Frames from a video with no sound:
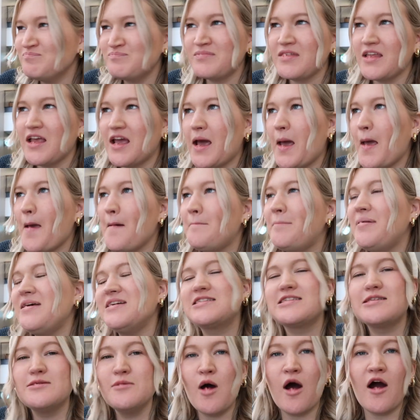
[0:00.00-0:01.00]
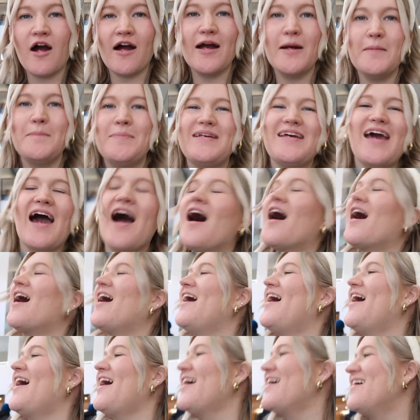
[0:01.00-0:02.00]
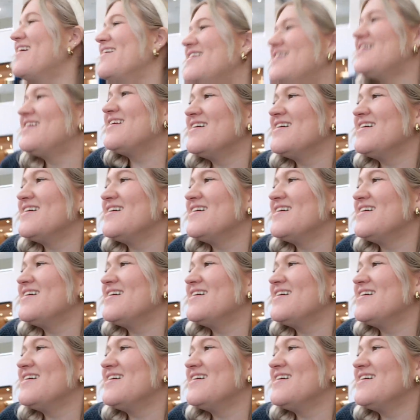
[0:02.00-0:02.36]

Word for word: Be beautiful. Be smart. Be kind.